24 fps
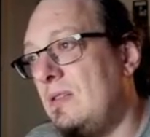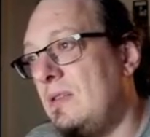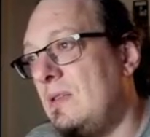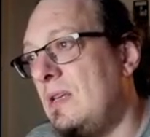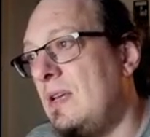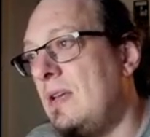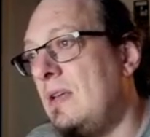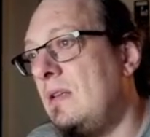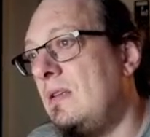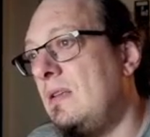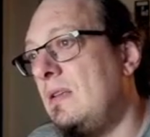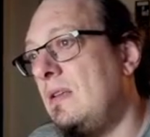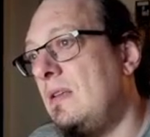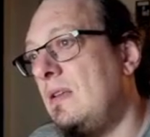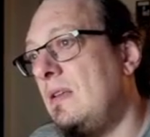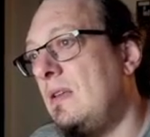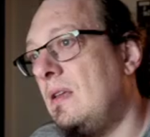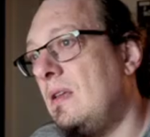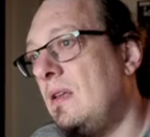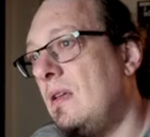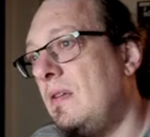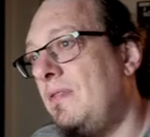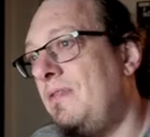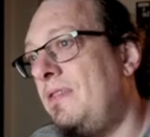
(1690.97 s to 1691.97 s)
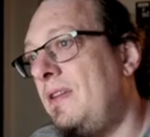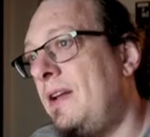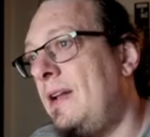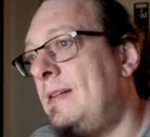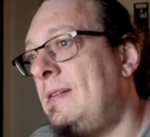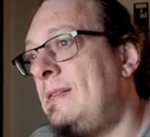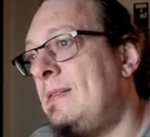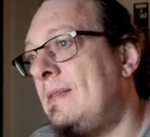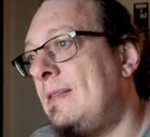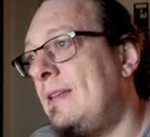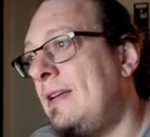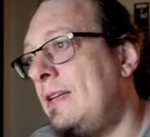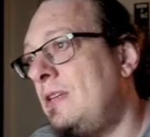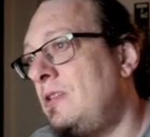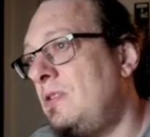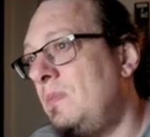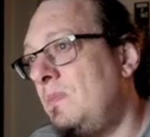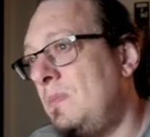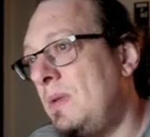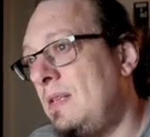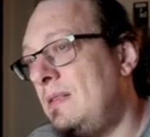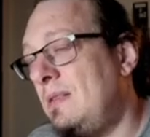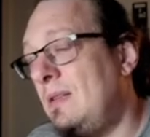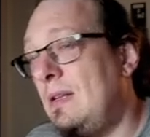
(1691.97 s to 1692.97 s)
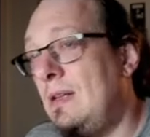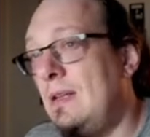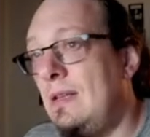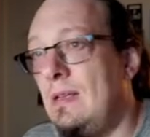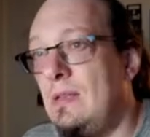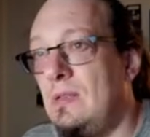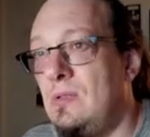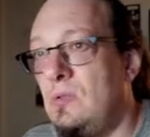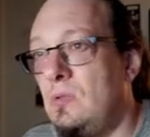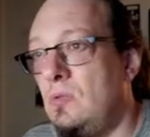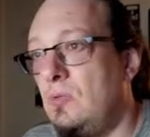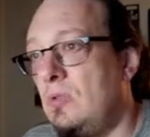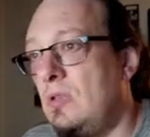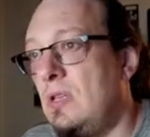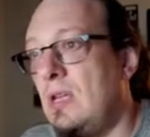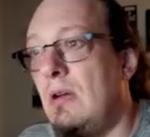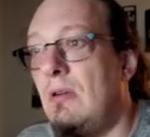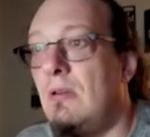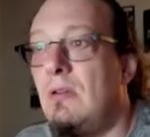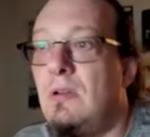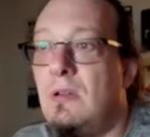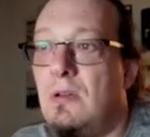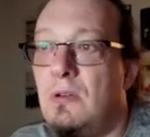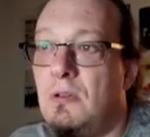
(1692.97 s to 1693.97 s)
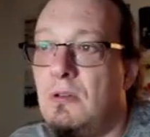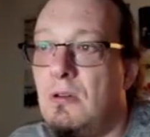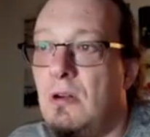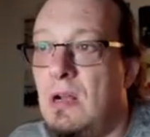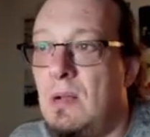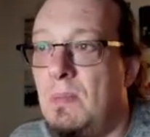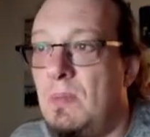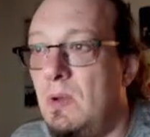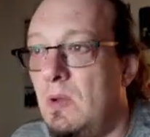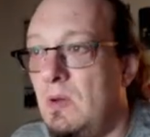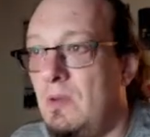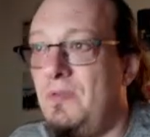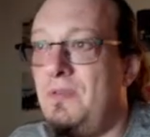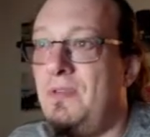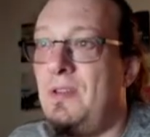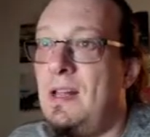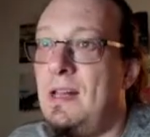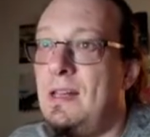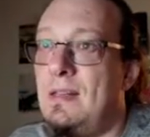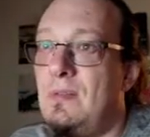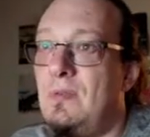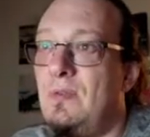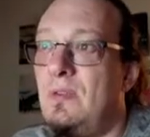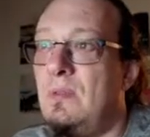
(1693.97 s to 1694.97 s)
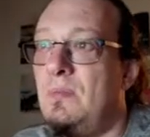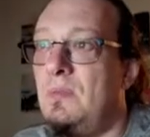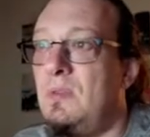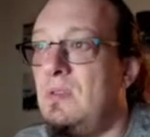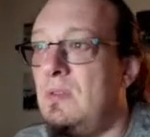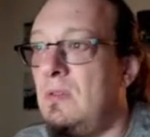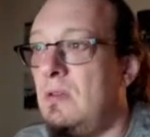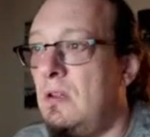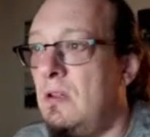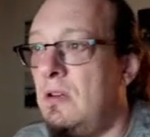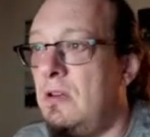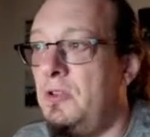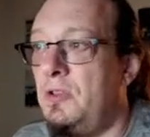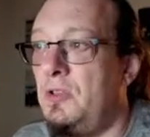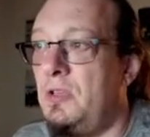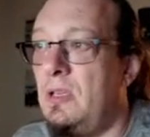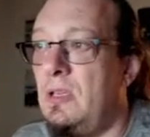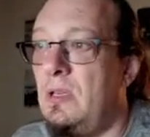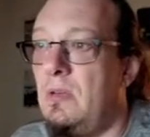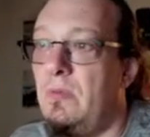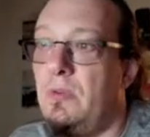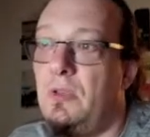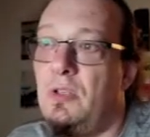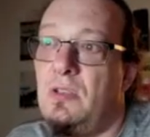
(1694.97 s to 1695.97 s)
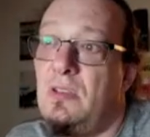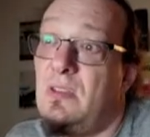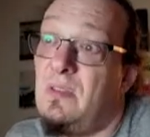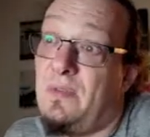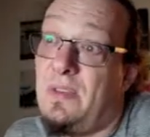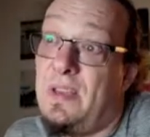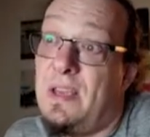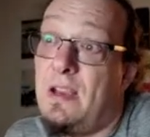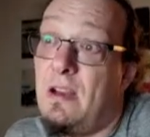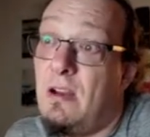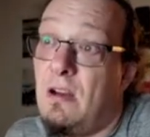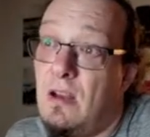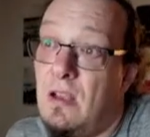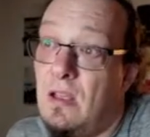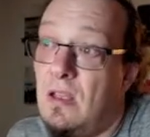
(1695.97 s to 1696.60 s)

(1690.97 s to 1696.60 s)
And File Station basically is to download or upload files from Synology, which is fair.